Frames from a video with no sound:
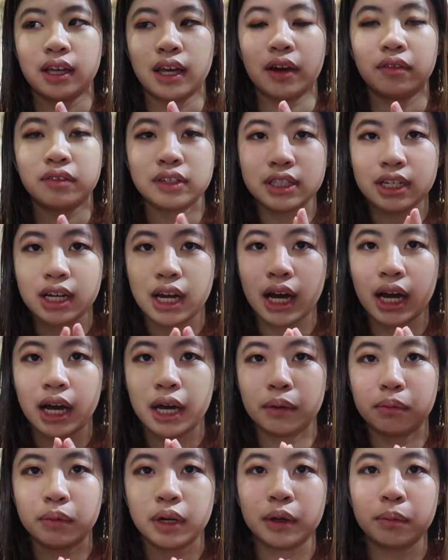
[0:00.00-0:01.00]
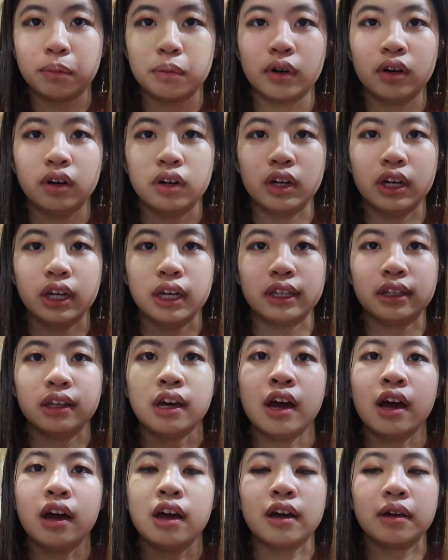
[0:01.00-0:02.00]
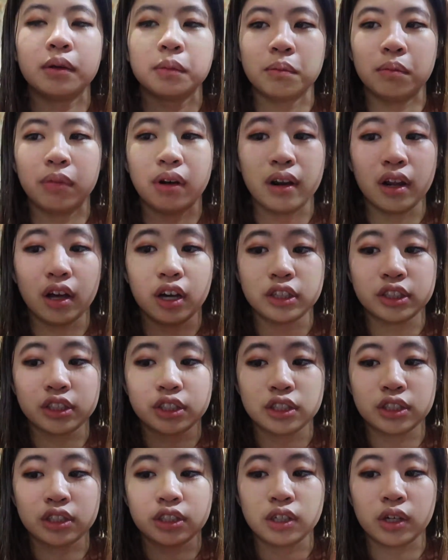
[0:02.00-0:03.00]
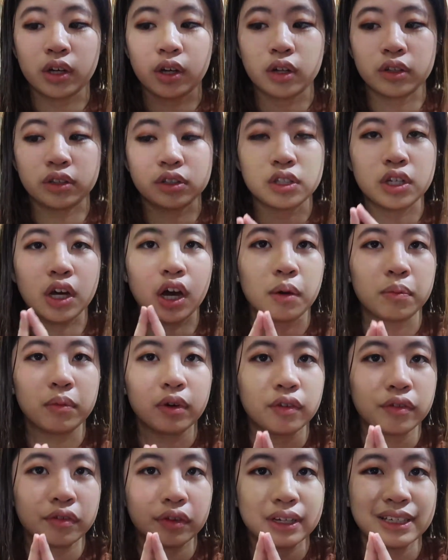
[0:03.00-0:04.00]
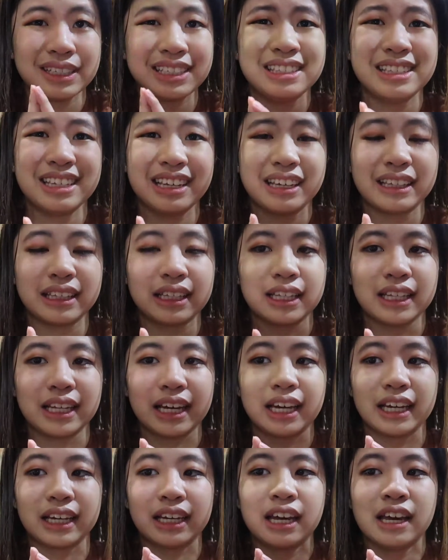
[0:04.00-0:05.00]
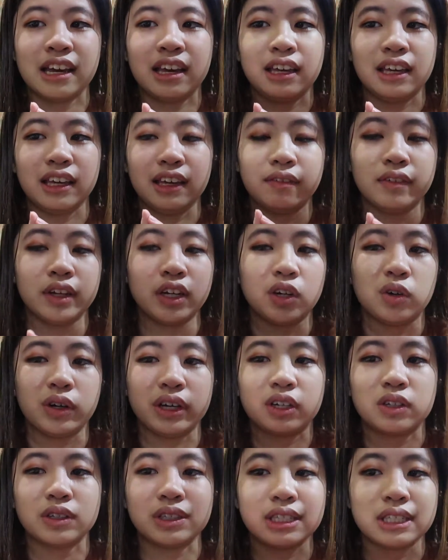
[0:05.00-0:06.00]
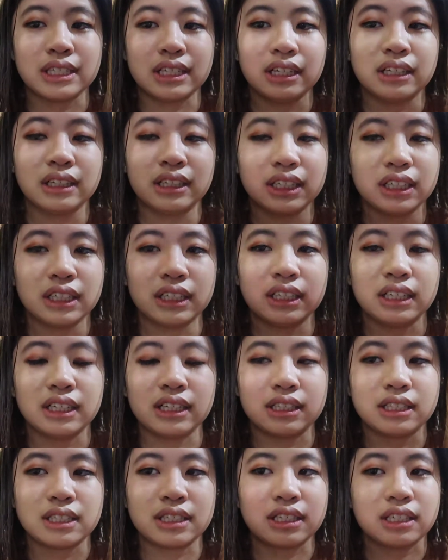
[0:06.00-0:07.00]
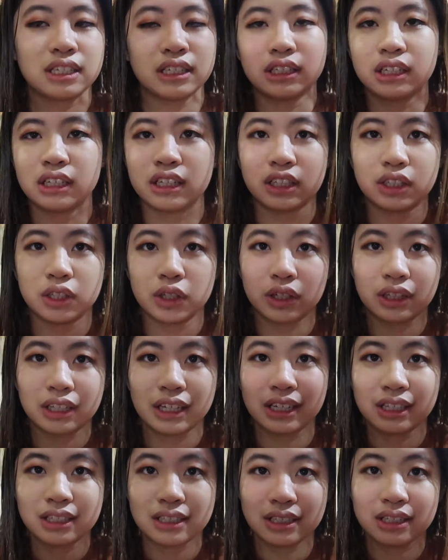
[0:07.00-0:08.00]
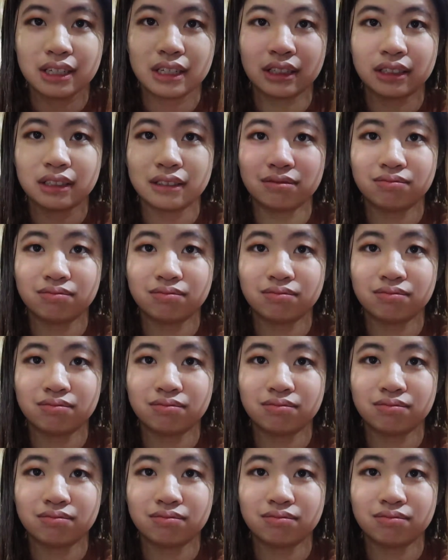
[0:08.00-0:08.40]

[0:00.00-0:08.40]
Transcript: every time I put blush on top of a zit, like even though I conceal it, it's still gonna look like a zit.